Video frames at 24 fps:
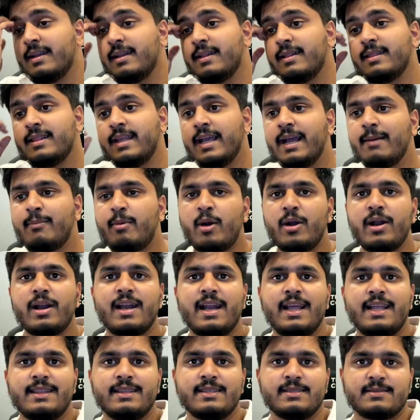Think about it
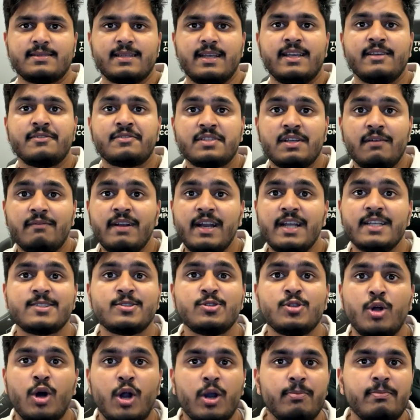like this: if someone has
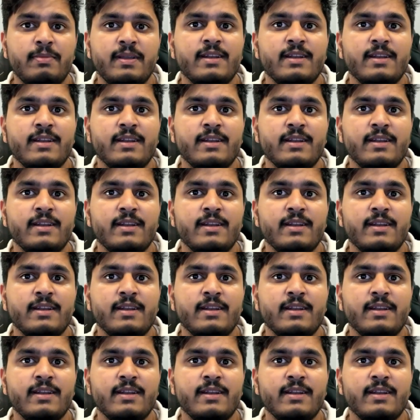not been